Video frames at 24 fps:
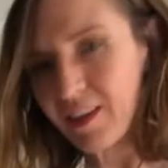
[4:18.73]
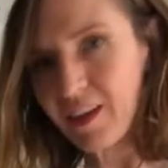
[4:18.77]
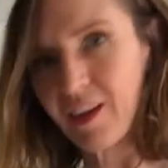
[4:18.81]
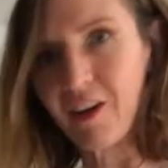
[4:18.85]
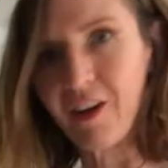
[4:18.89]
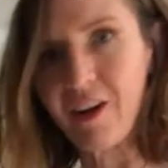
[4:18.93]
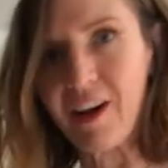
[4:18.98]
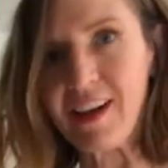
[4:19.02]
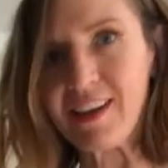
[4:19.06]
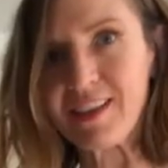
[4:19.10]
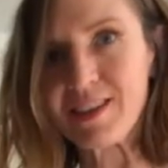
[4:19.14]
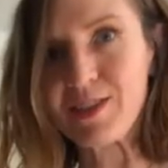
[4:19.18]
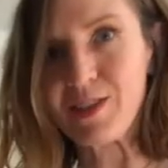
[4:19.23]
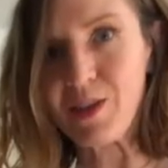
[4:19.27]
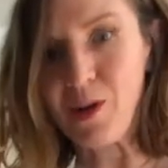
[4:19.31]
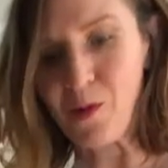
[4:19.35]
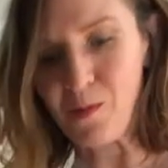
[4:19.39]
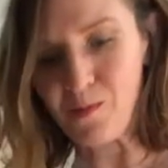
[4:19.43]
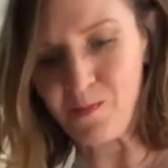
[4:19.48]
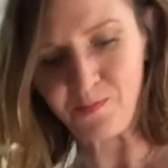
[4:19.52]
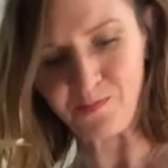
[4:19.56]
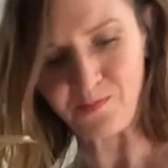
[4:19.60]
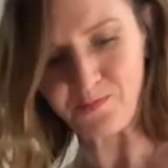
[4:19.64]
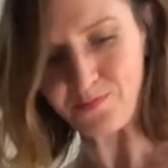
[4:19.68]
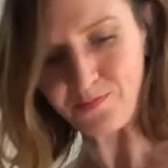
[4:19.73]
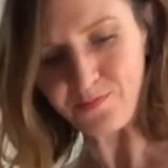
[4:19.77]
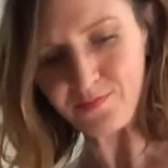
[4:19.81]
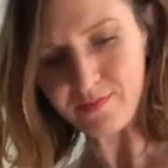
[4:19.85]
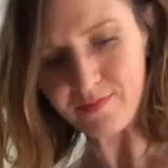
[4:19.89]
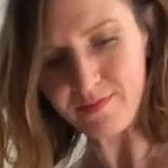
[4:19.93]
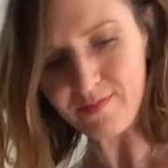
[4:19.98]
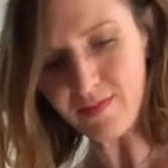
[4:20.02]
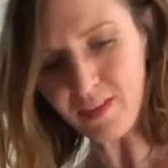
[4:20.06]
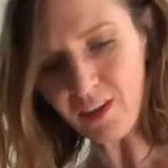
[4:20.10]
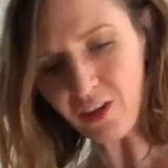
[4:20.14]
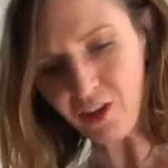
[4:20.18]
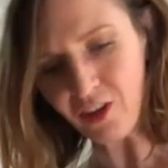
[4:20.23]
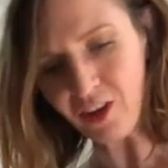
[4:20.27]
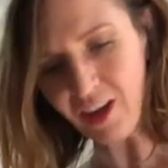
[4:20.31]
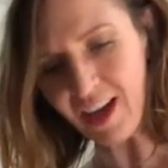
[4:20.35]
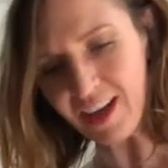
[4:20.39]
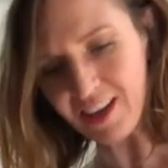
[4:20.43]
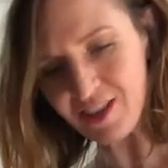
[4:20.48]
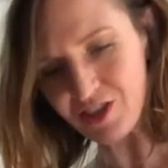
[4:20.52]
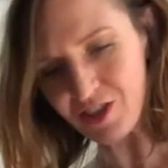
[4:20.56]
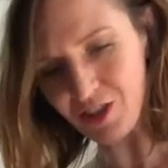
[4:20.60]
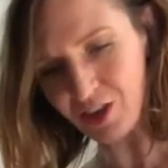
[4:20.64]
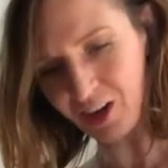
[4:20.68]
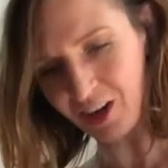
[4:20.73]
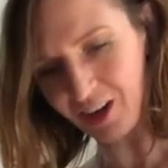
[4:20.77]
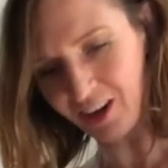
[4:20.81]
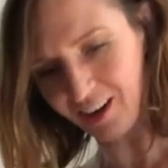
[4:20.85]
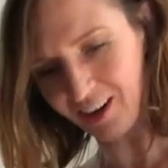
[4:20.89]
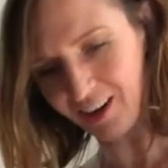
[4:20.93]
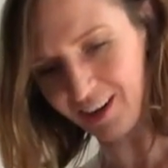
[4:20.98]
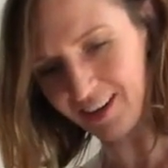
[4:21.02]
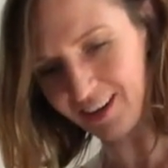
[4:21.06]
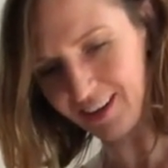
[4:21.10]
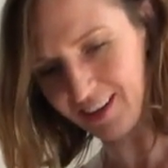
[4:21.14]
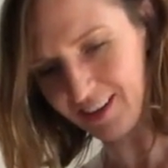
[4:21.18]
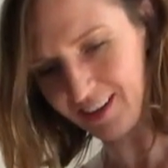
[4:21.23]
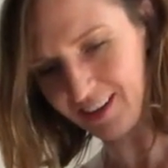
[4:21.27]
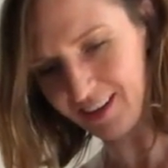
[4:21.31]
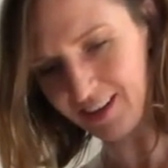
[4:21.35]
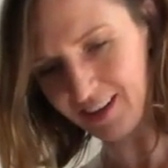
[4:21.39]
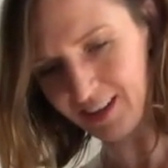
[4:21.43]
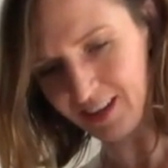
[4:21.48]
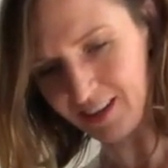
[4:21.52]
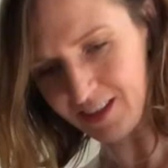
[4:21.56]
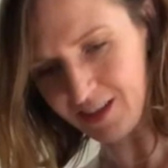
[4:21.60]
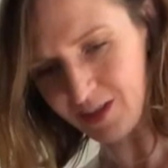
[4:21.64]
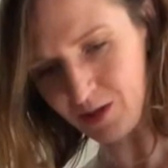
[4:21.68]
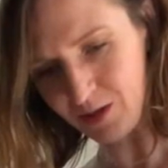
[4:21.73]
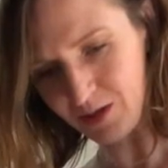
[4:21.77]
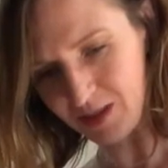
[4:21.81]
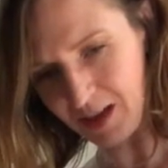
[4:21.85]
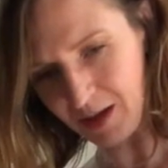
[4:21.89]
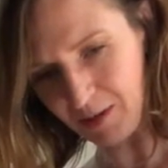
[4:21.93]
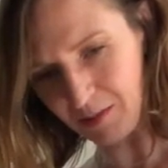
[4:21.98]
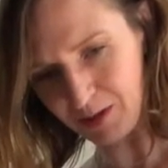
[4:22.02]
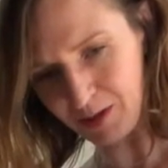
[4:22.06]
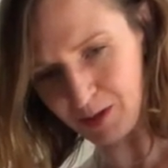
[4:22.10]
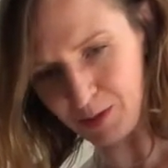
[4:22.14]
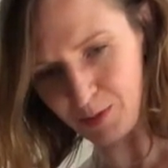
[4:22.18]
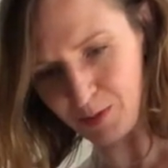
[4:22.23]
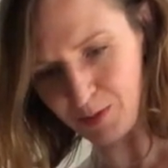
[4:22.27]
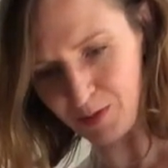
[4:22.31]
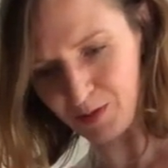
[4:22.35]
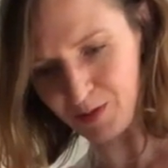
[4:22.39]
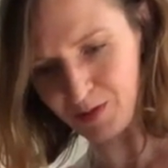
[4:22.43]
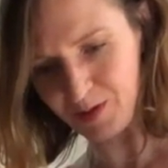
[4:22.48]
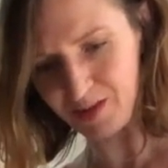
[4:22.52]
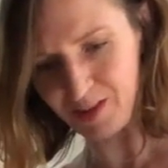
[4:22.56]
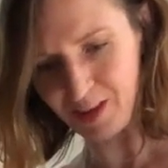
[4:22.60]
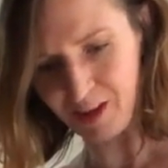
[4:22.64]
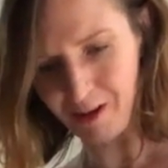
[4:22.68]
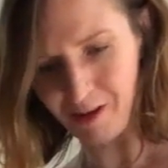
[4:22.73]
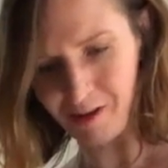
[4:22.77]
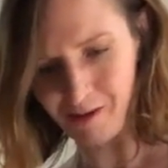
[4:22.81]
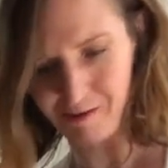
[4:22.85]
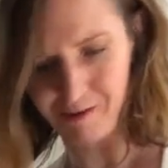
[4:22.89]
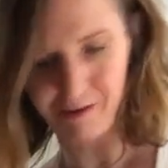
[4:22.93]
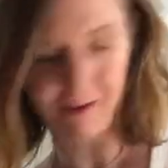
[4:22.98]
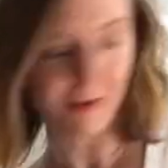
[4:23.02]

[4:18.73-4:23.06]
All right, so you add your 2 tablespoons of